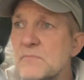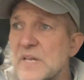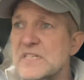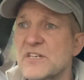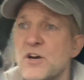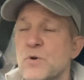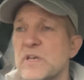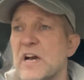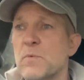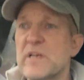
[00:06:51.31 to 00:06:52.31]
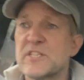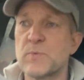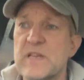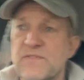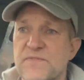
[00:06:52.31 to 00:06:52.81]
So yeah, once
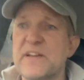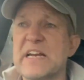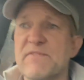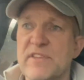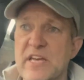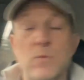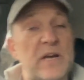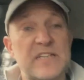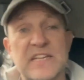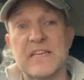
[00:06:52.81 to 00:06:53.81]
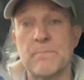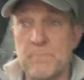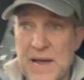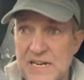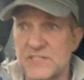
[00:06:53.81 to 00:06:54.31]
we fit everything, we're going to take it
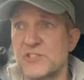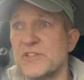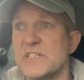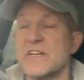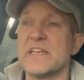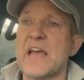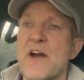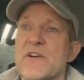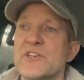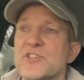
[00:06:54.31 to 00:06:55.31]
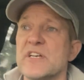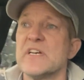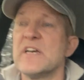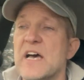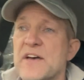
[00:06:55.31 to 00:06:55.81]
back to Treaslake Garage,
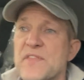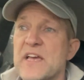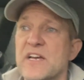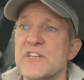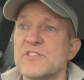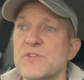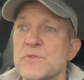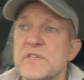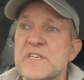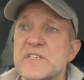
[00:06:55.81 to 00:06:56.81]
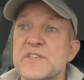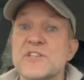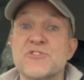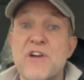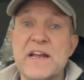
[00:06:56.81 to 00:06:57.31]
and they're going to do the
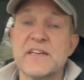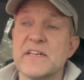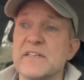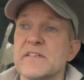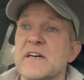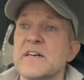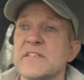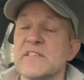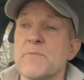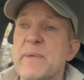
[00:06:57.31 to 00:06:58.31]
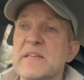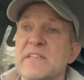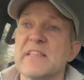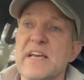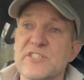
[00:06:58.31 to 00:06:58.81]
tracking. So
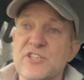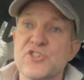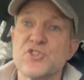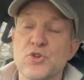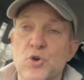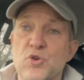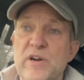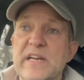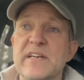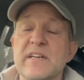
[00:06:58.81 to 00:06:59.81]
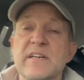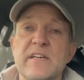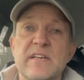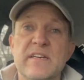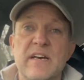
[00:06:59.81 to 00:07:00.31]
basically that's ensuring
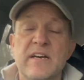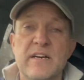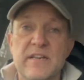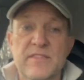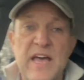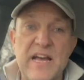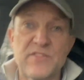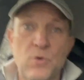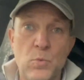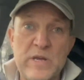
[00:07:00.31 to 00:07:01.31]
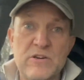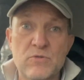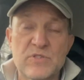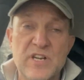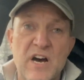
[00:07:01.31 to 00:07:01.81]
that the
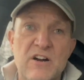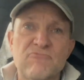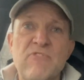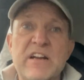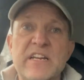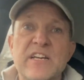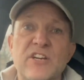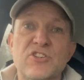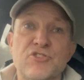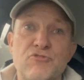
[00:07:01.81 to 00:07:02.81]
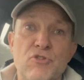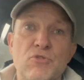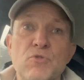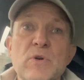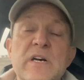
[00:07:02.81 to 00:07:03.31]
wheels are running
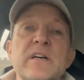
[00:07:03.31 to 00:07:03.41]
true.